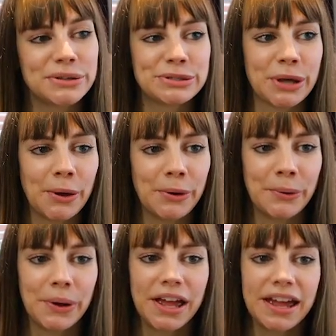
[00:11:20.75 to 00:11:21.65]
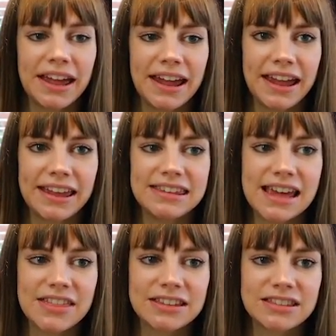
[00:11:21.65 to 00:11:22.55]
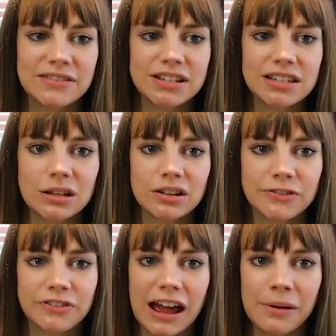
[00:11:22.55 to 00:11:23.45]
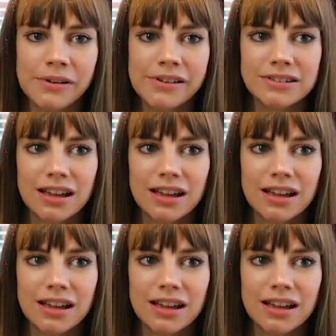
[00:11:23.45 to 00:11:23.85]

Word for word: So yeah, there, there is a lot of flowers.